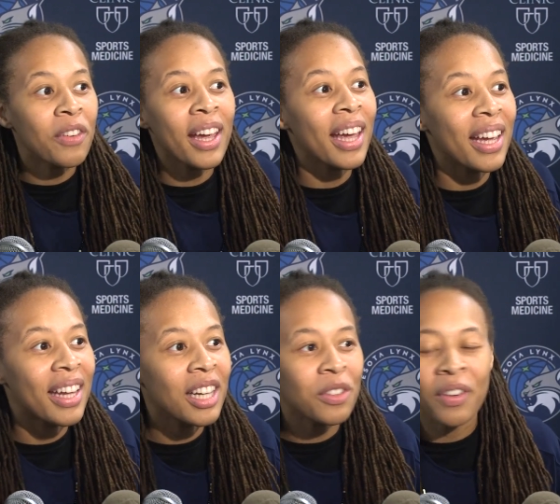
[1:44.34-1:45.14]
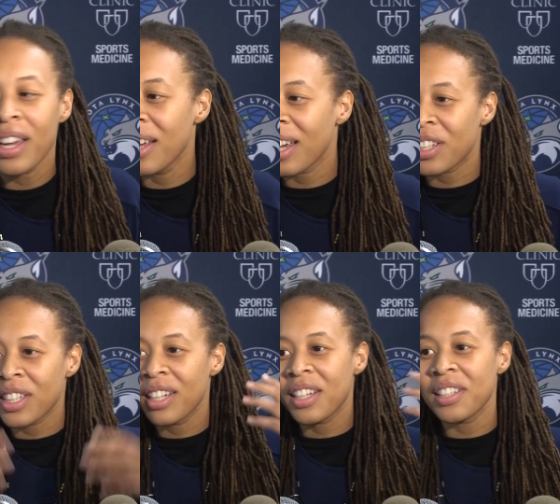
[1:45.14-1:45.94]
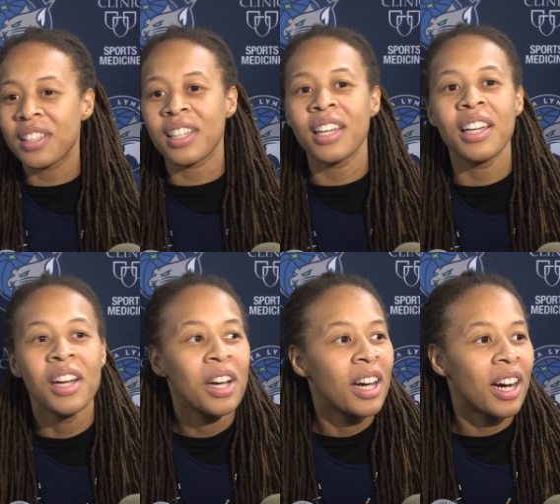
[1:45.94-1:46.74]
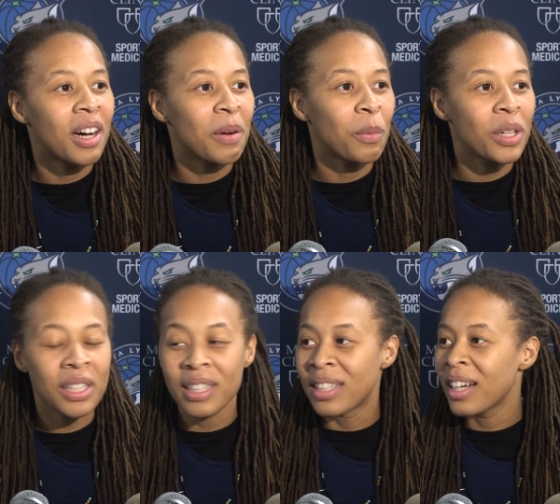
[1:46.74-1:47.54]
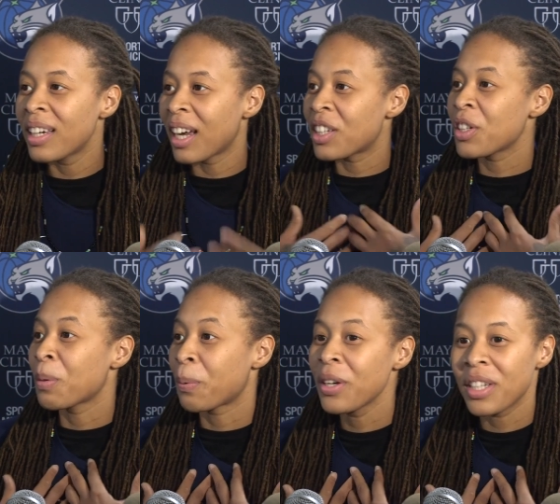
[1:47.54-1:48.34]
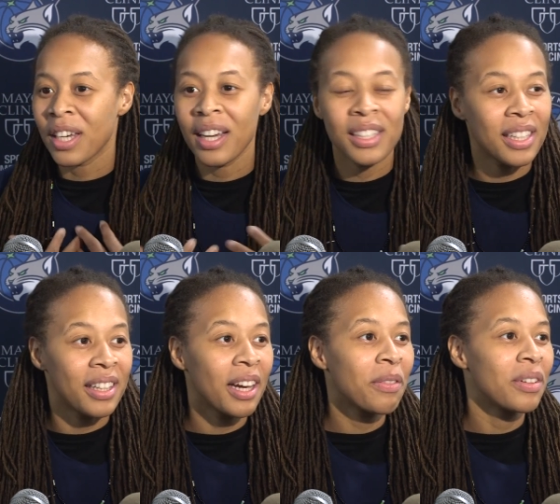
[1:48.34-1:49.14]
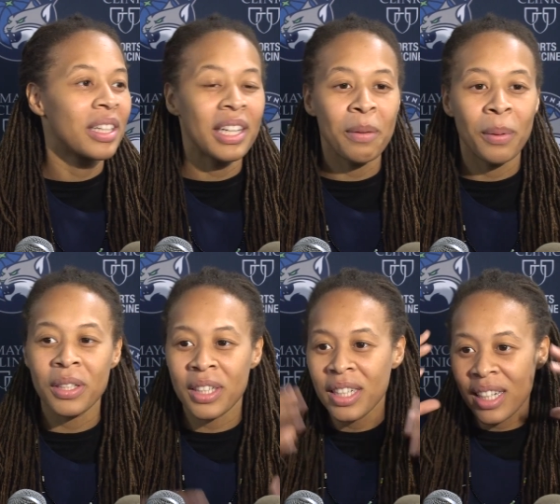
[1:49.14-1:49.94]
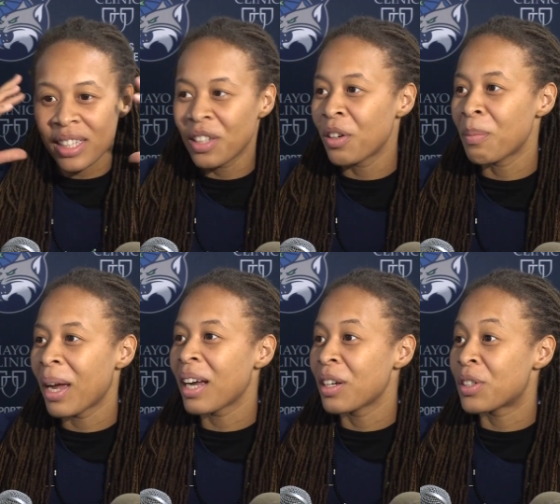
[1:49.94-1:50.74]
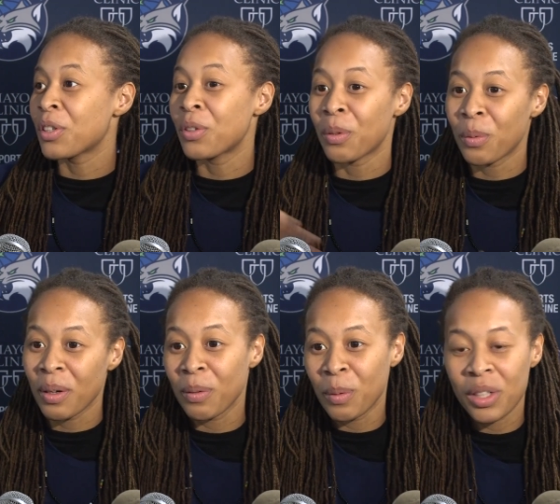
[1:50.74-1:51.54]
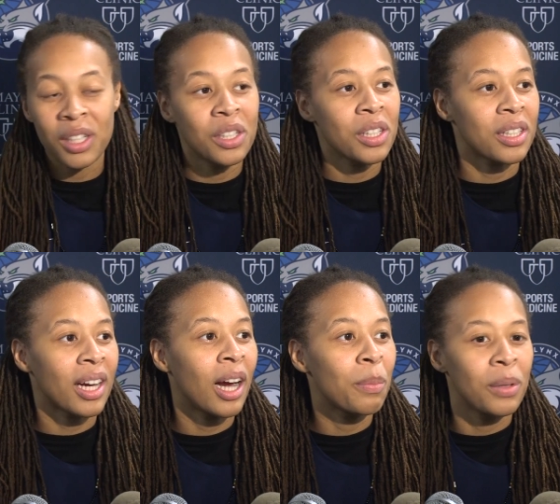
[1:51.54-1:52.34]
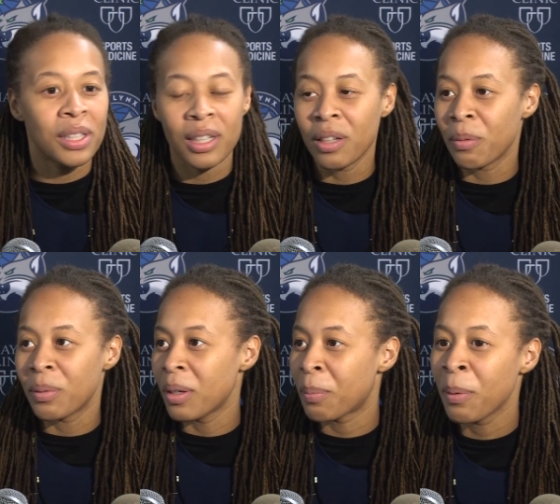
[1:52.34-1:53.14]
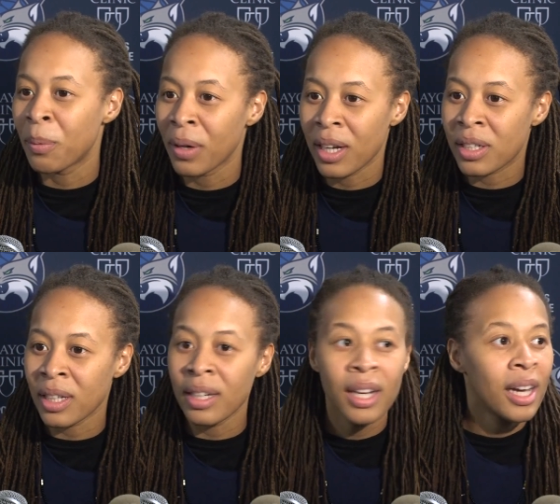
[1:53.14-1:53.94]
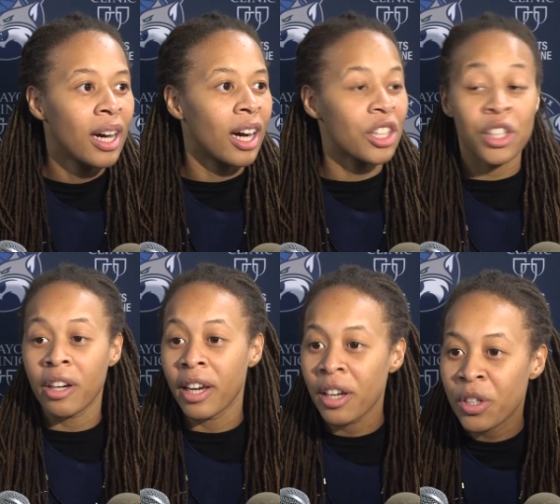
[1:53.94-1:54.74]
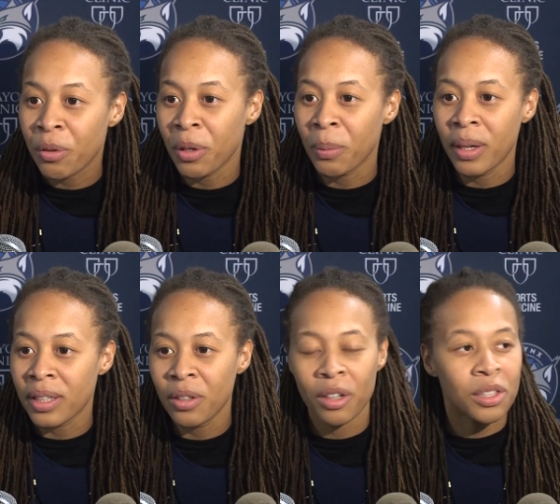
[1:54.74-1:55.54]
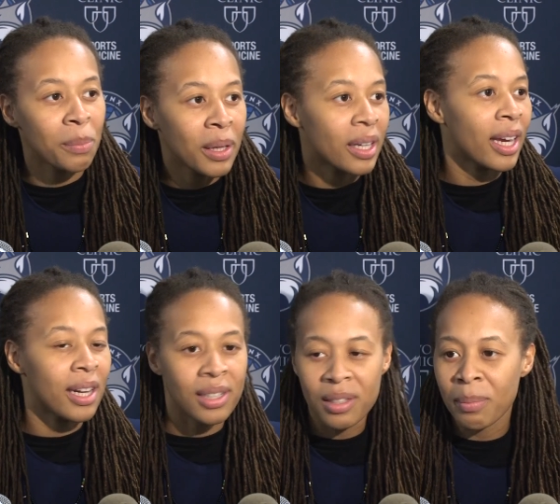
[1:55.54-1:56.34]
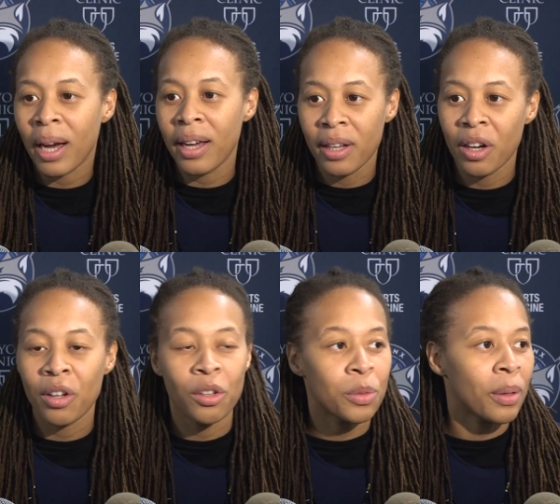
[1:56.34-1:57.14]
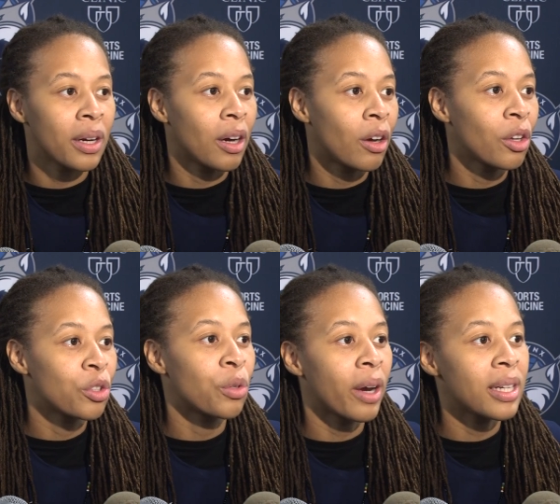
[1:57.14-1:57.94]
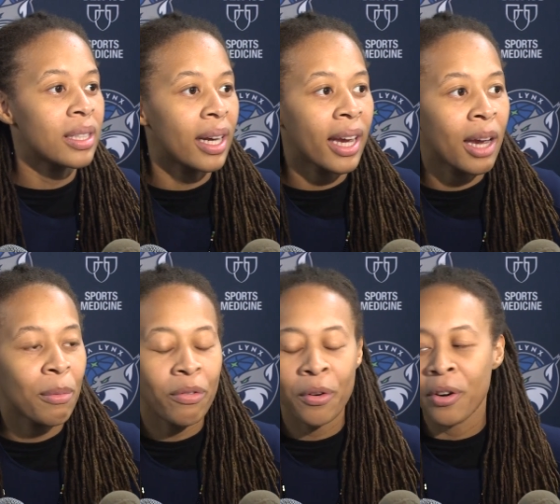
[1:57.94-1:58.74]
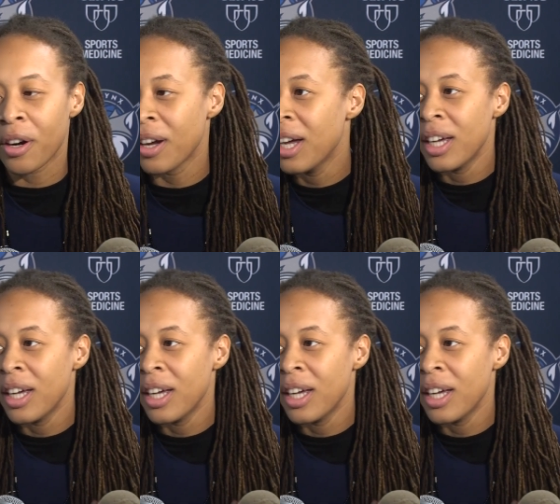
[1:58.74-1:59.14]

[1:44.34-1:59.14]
Fee. That's Fee. Like she doesn't see um, what she's done. Like she appreciates it definitely, but she doesn't know the magnitude of what, what she just accomplished and the, the people that she uh, share history with. You know, Tamika Catchings, Maya, and all those players, all those greats that came before her.